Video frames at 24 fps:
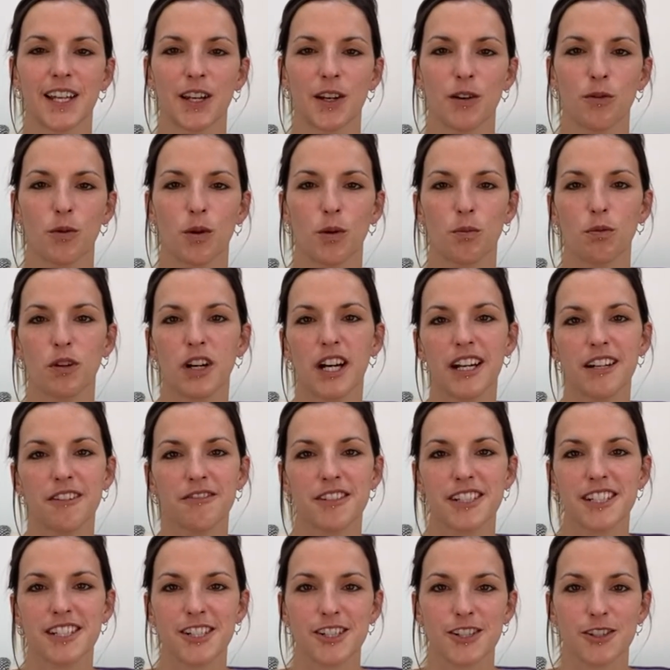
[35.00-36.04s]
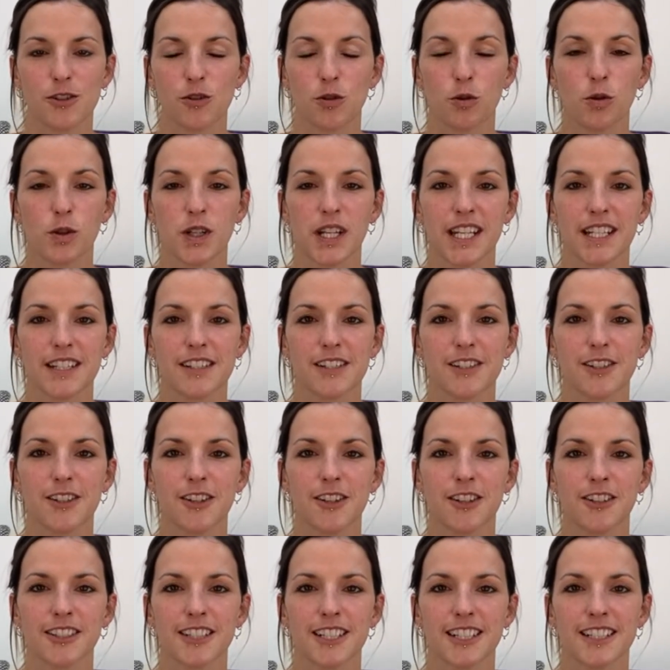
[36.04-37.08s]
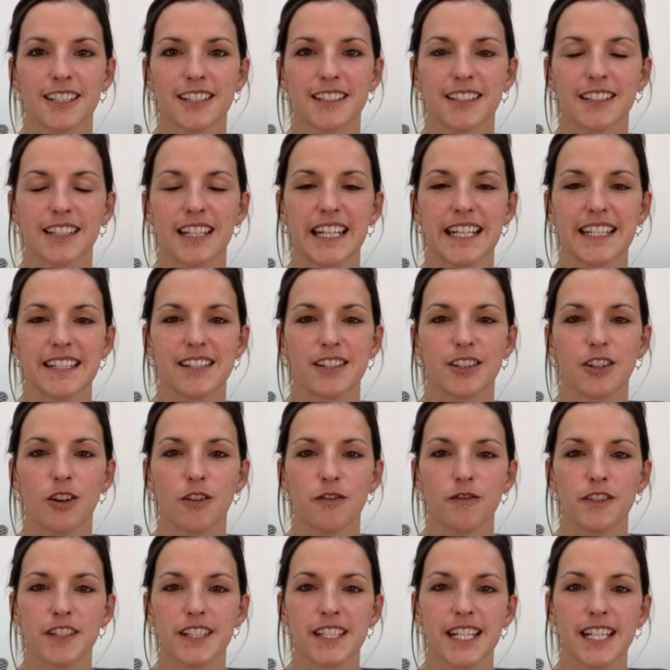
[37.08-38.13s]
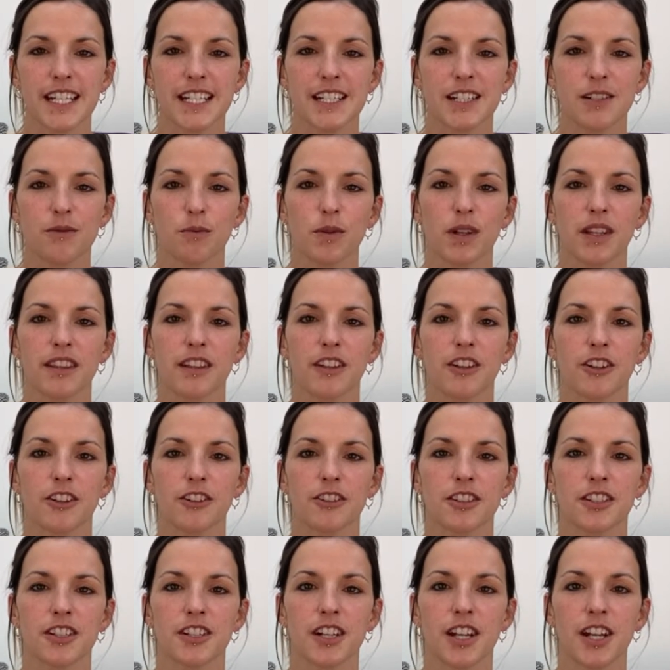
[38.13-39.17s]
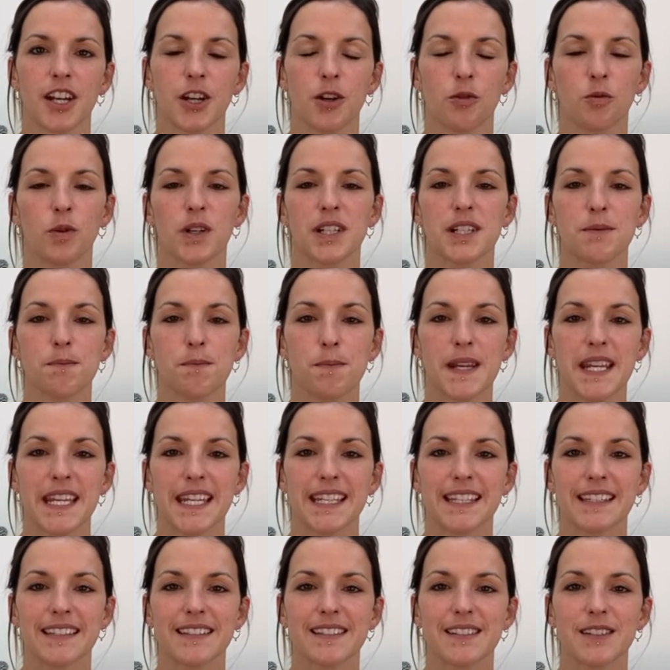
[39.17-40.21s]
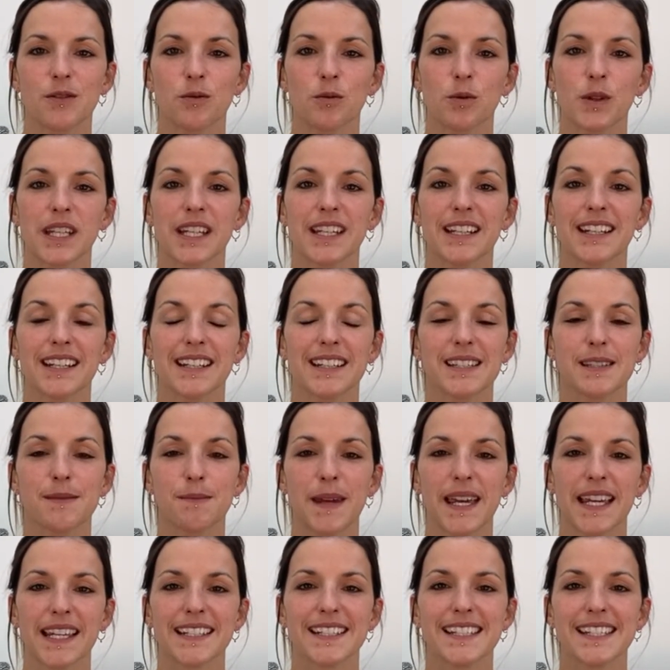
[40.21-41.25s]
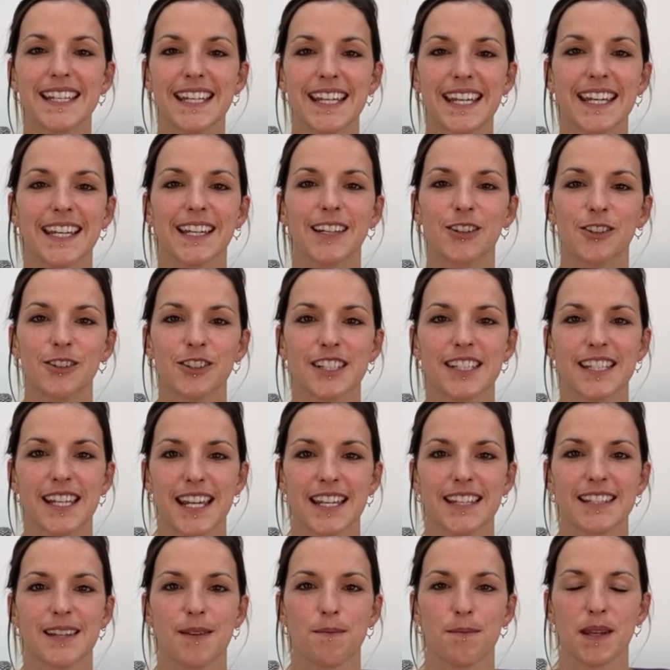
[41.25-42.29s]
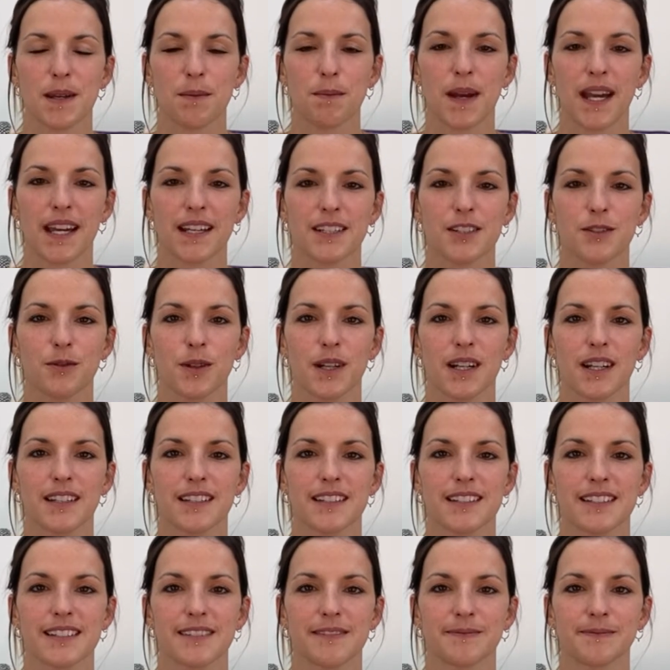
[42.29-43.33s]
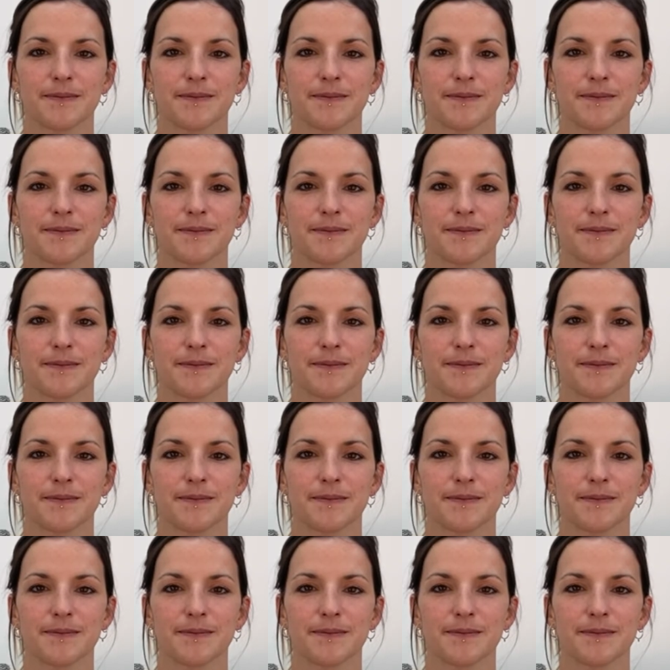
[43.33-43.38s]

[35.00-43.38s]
Well, prayer is just talking to God. It's a conversation with God, which means we can expect to hear God say something back to us.